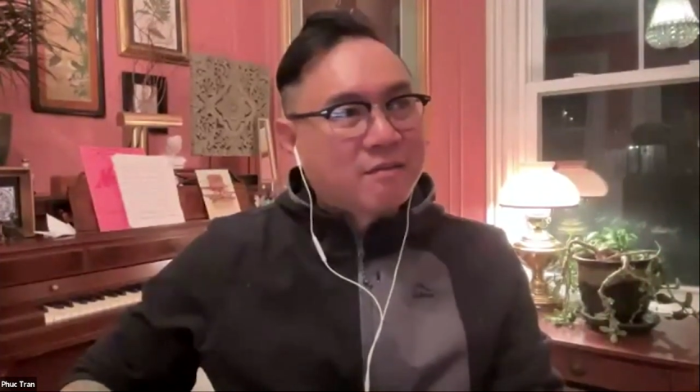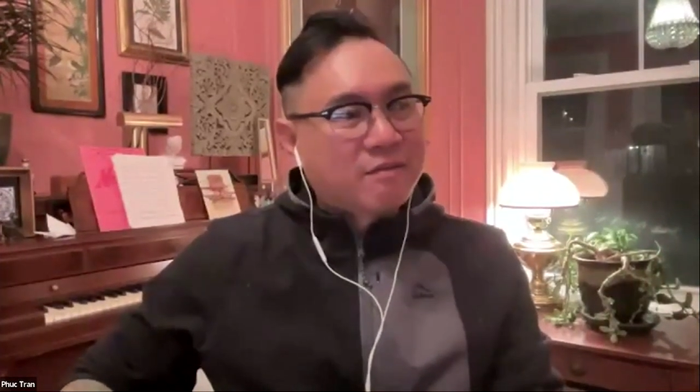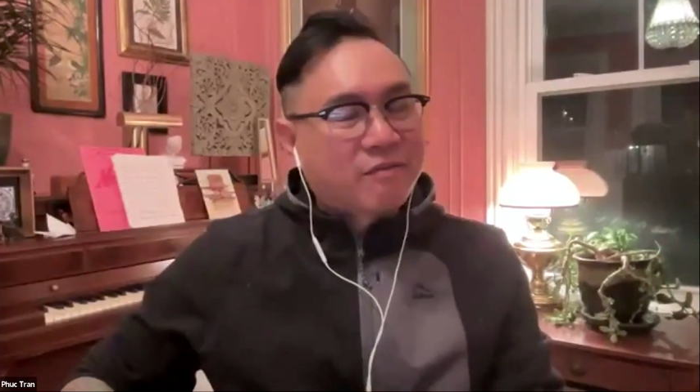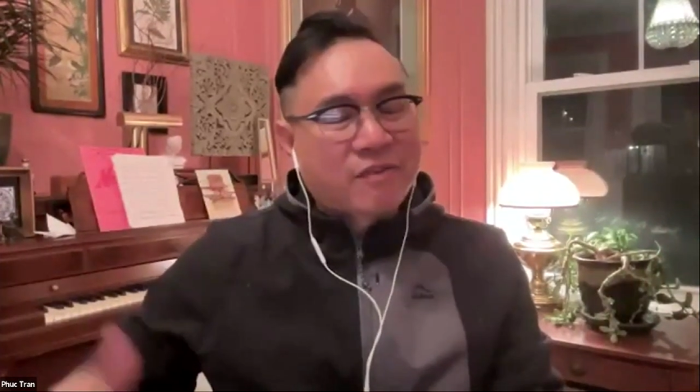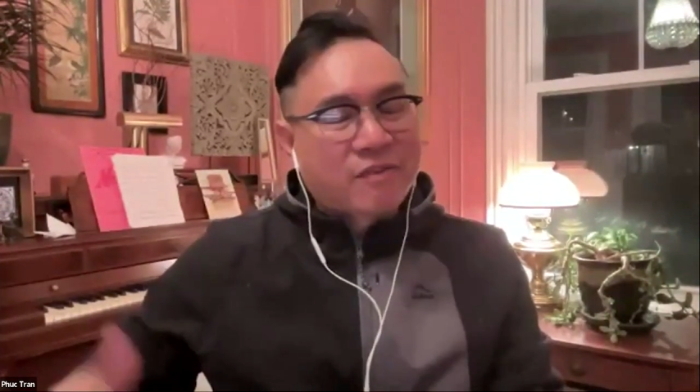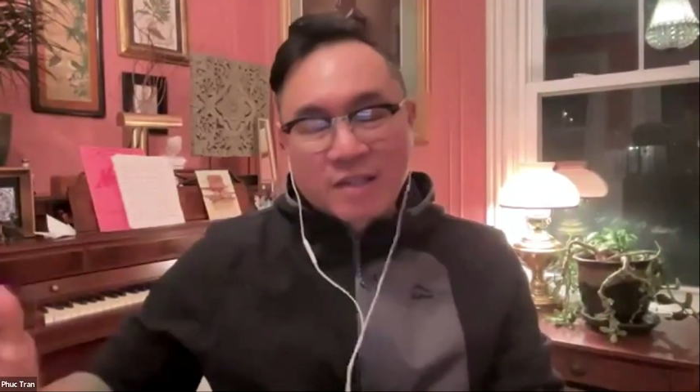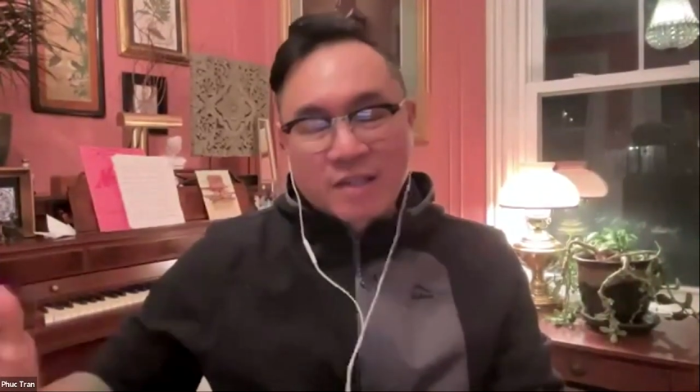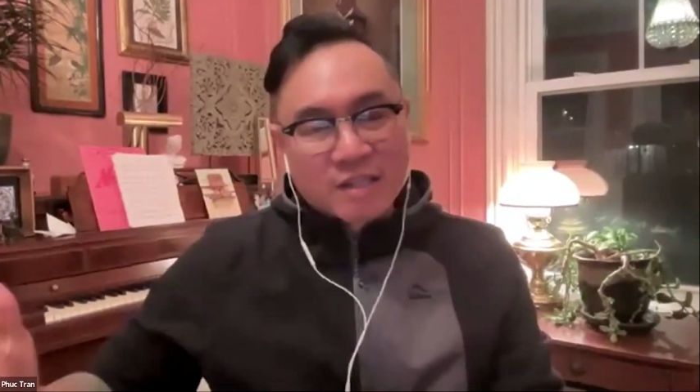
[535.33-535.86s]

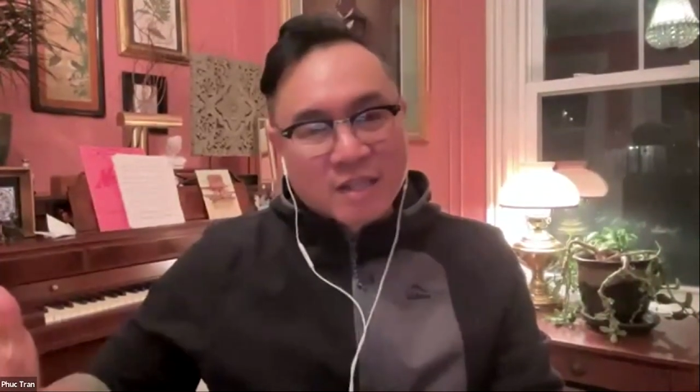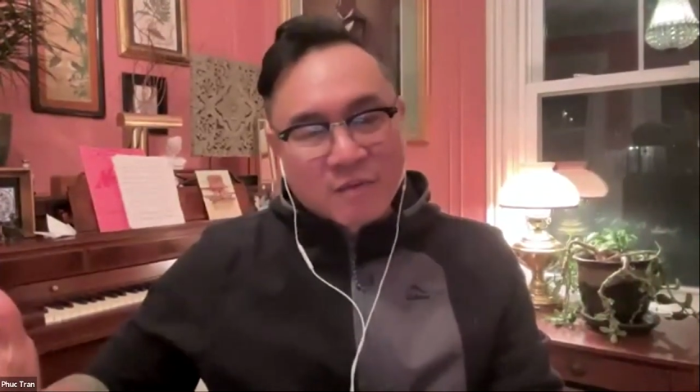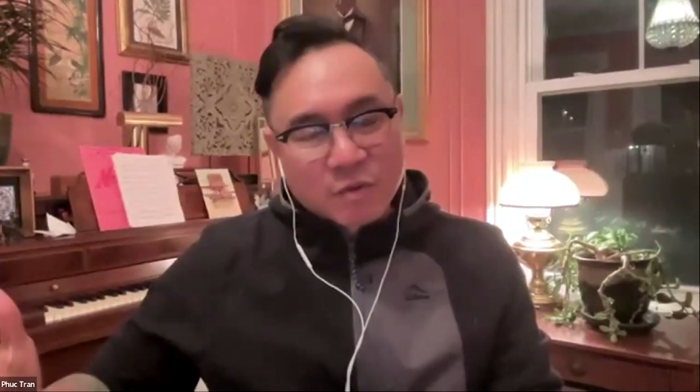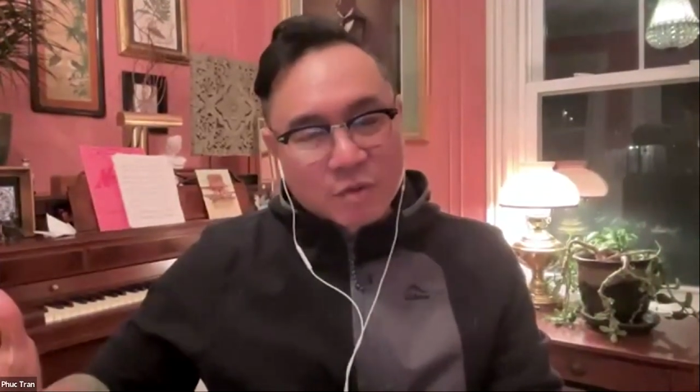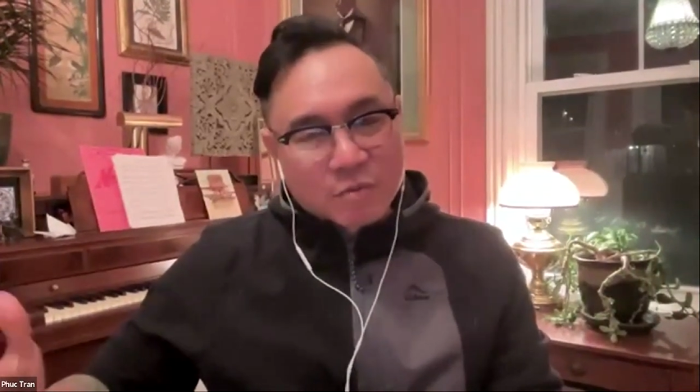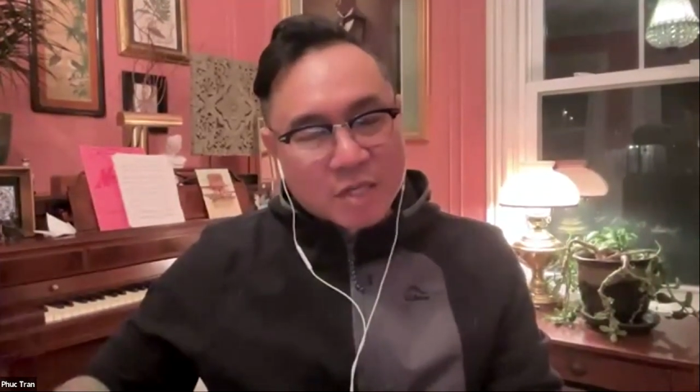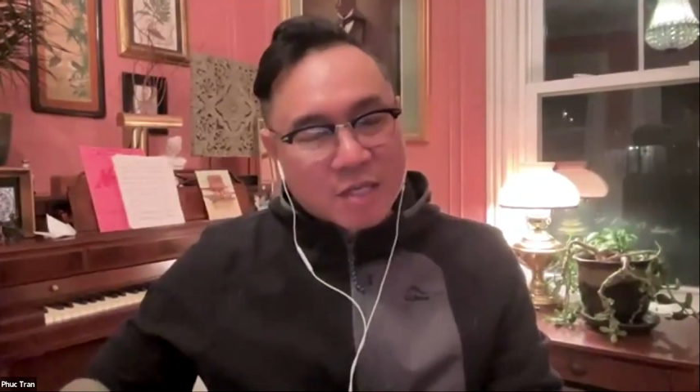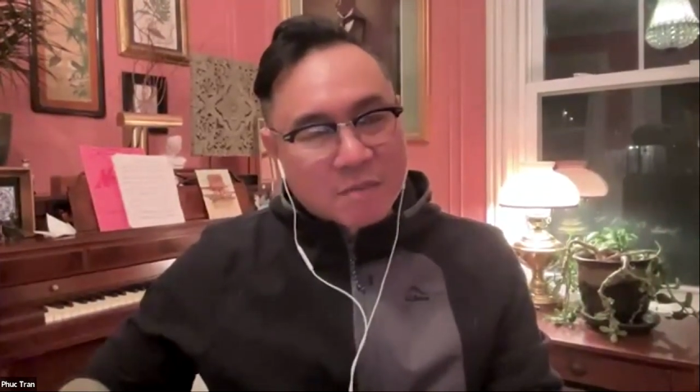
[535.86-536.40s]
fell in love
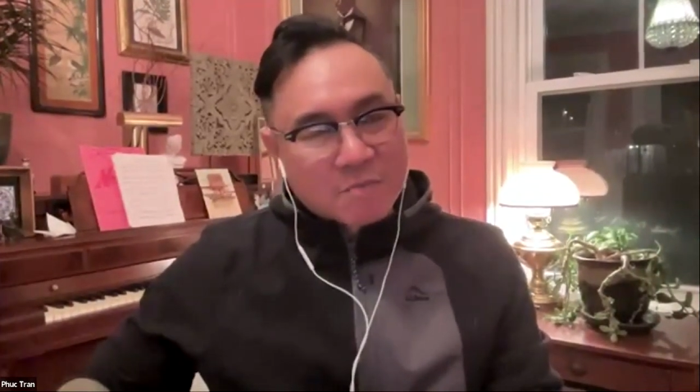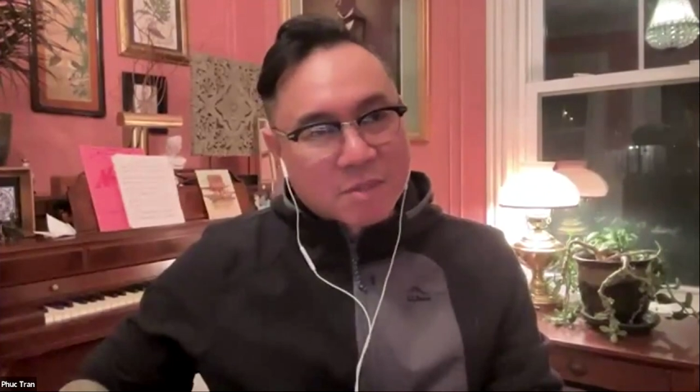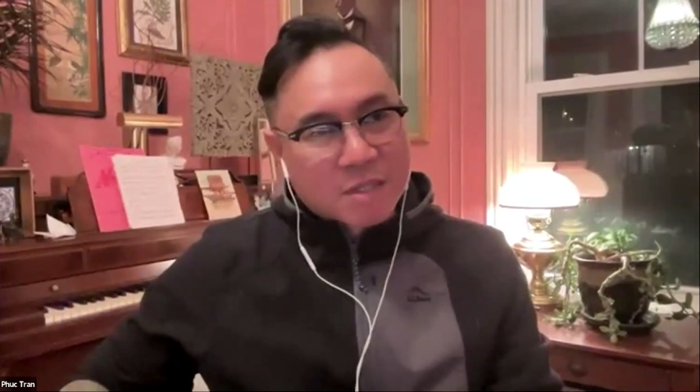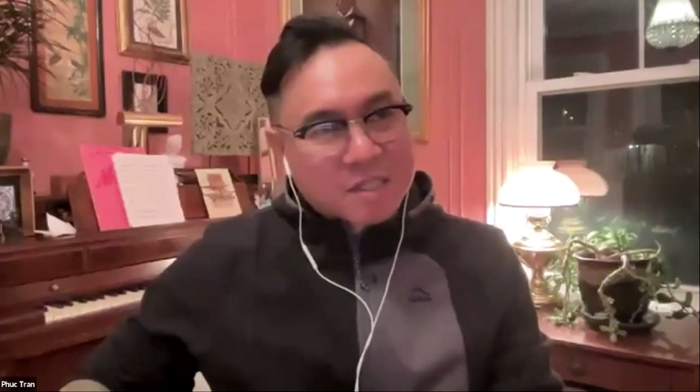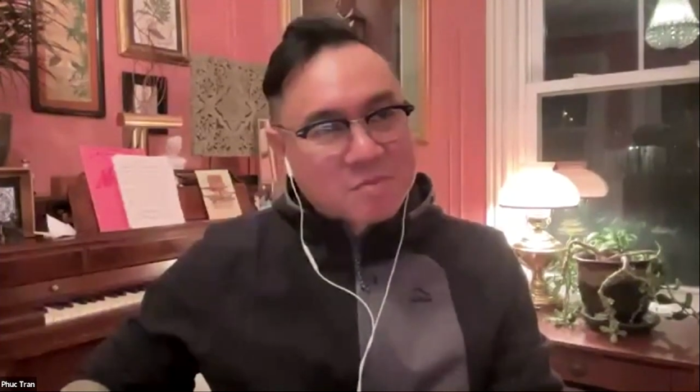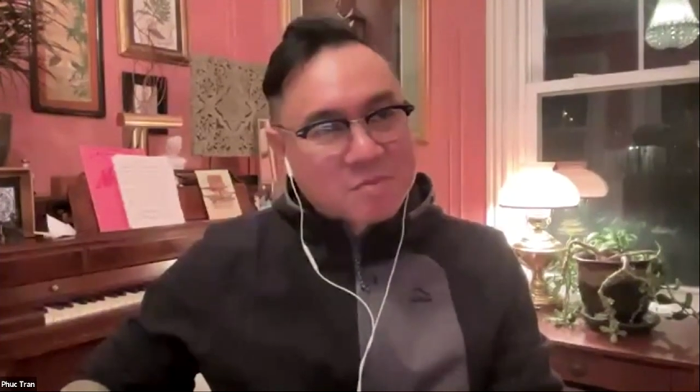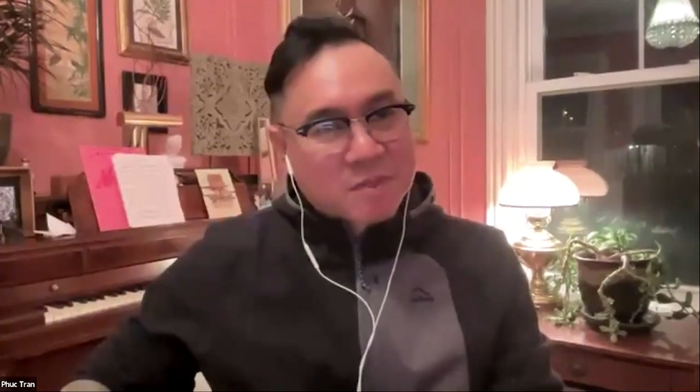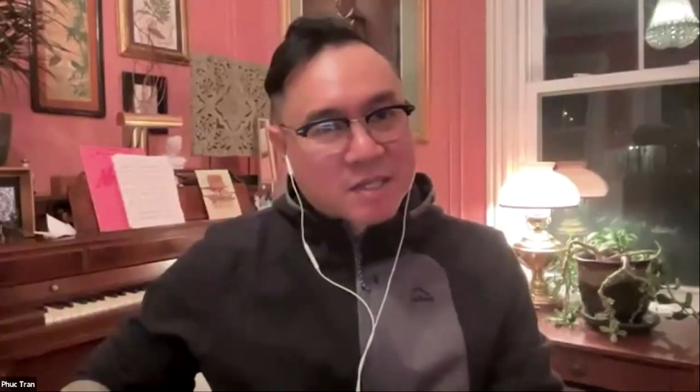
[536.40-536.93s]
with reading
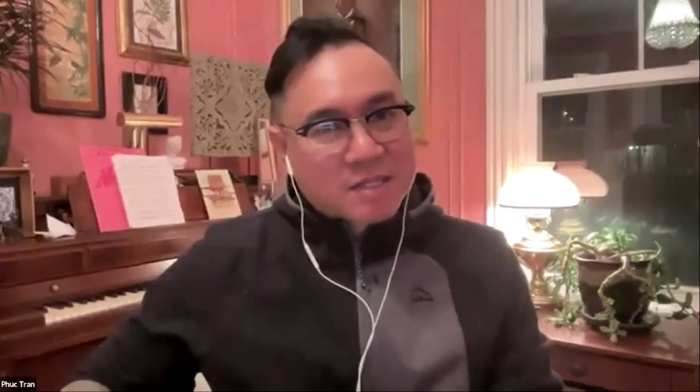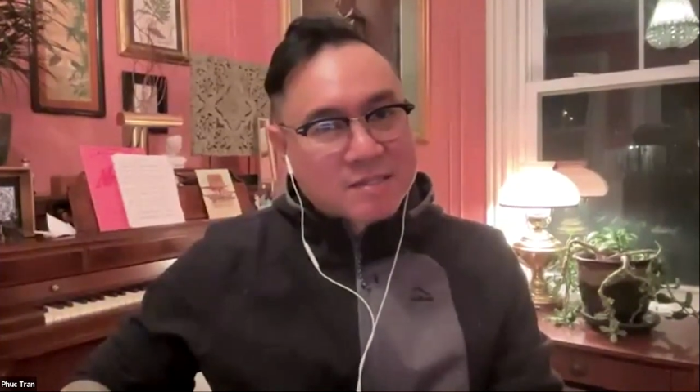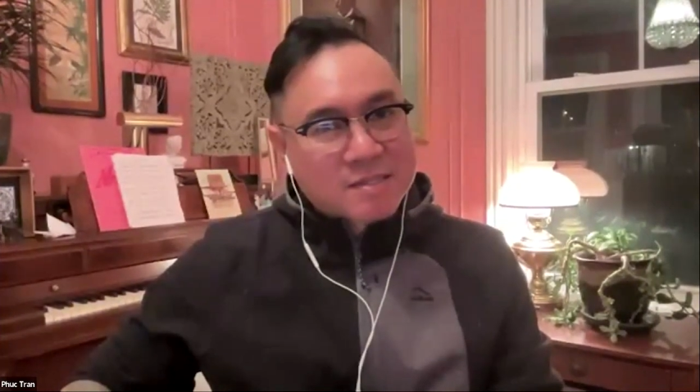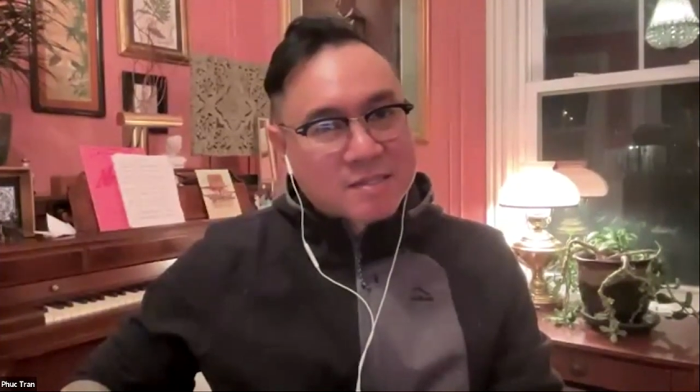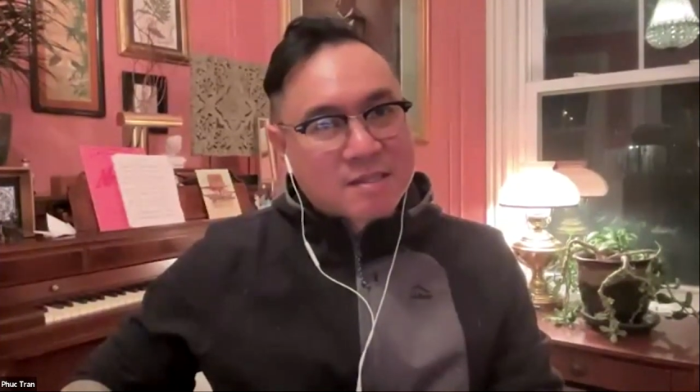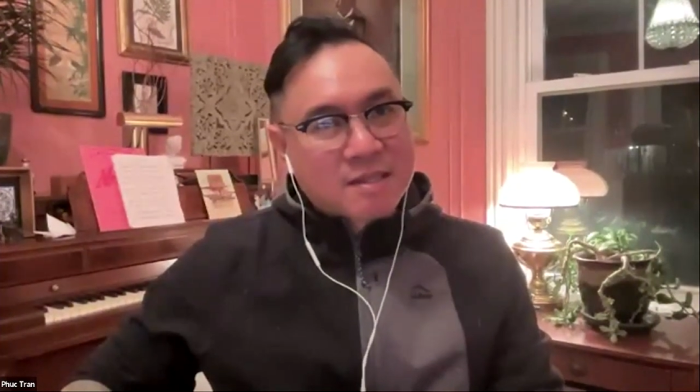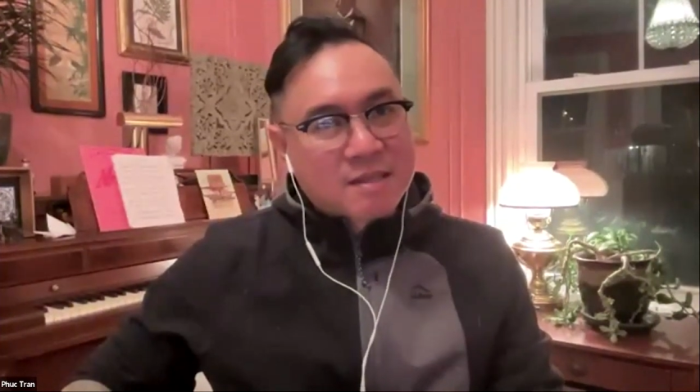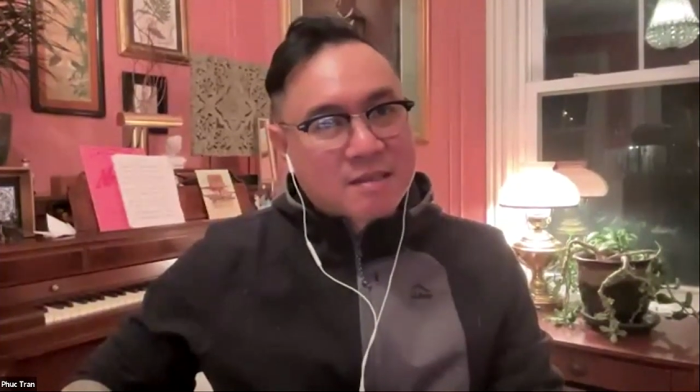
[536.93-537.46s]
books
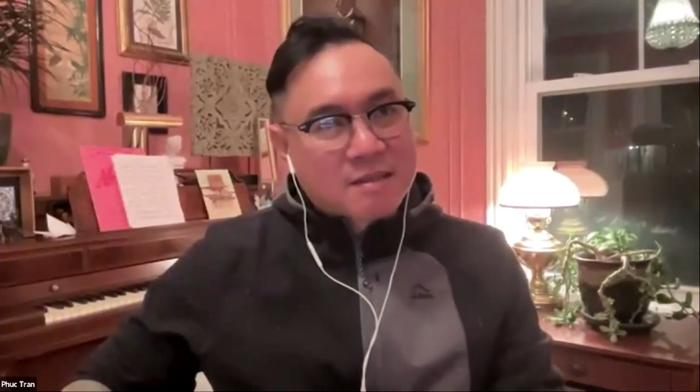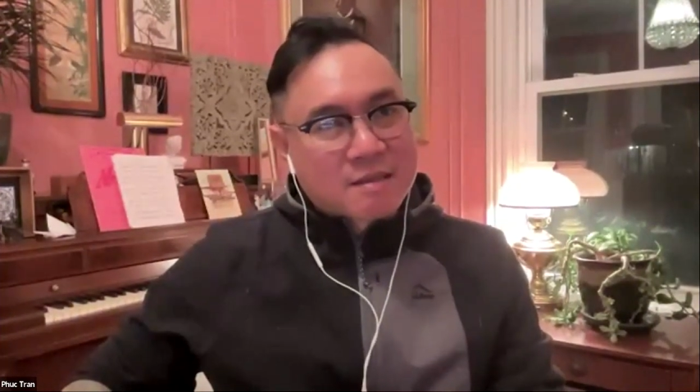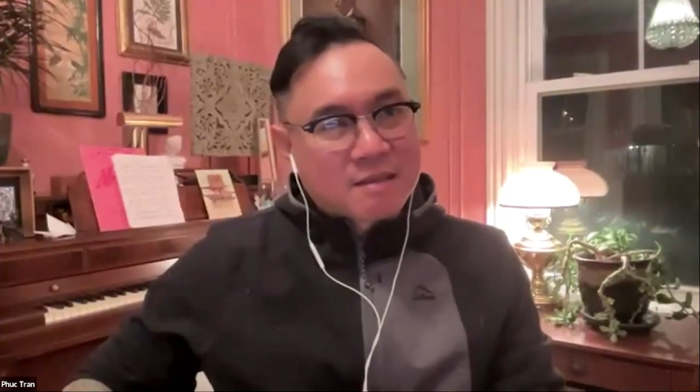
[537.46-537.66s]
because